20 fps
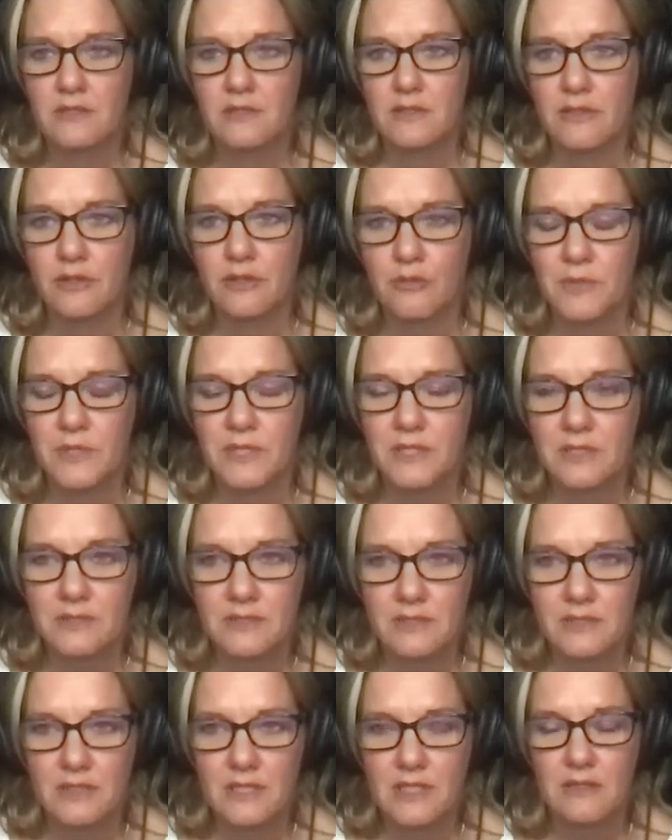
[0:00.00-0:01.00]
I hope it
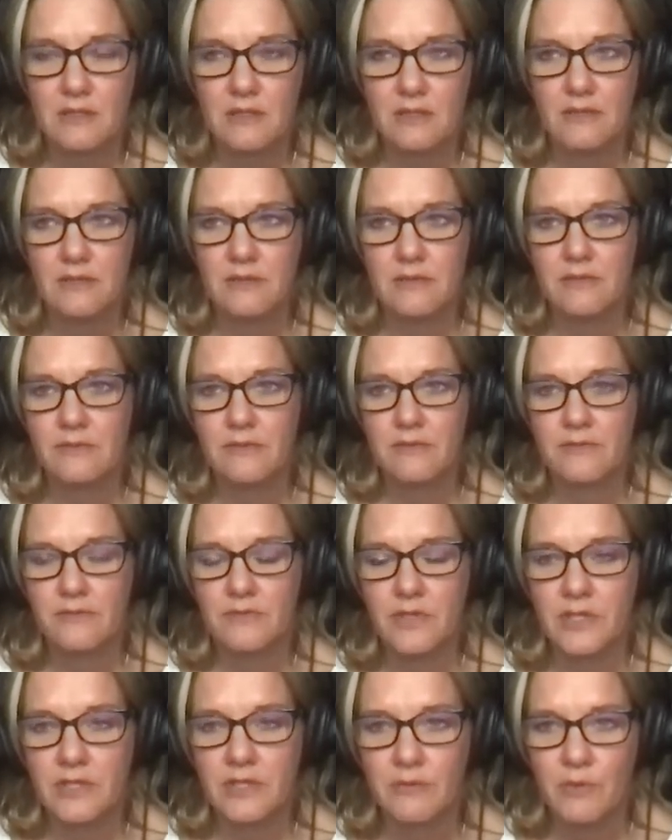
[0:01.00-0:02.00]
doesn't get another
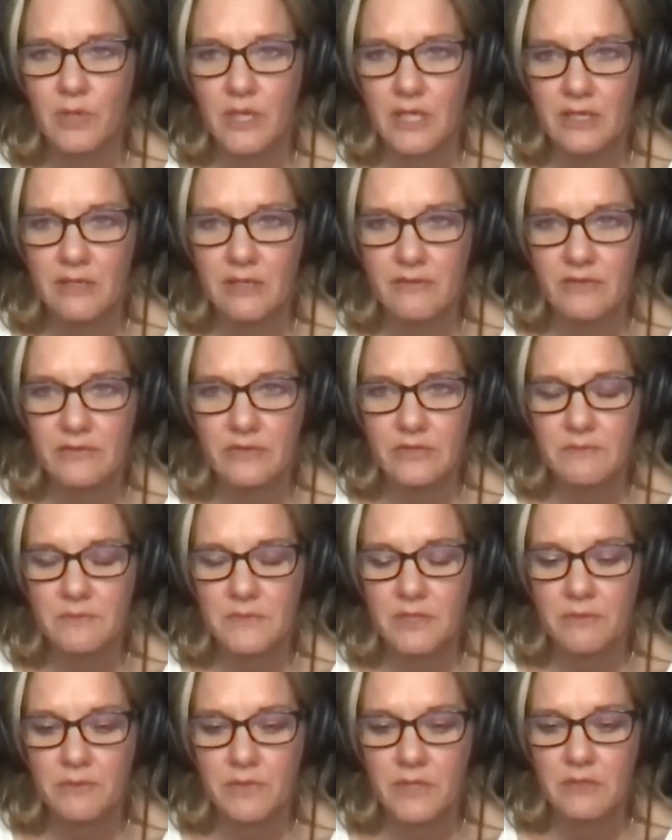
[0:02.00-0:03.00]
freaking wave of
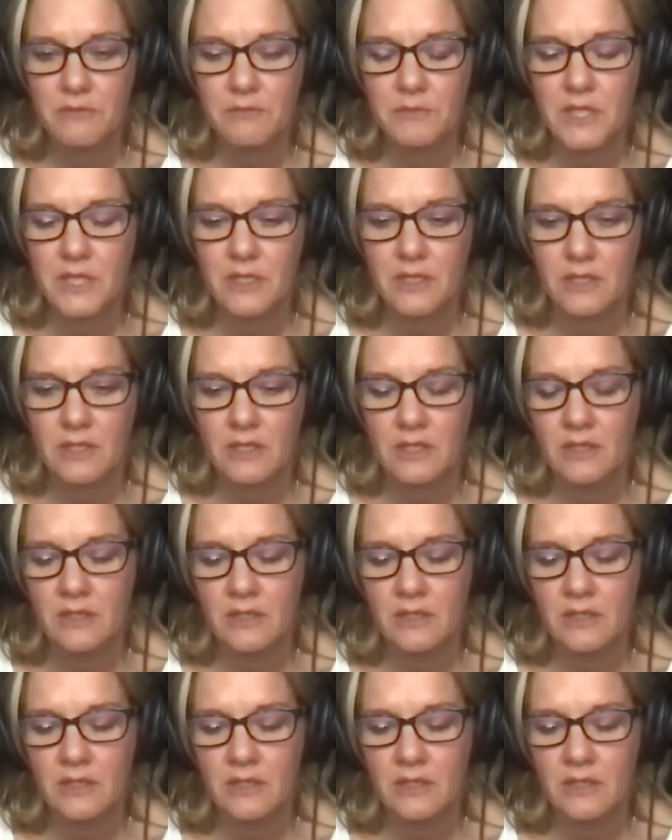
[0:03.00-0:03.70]
something weird. But I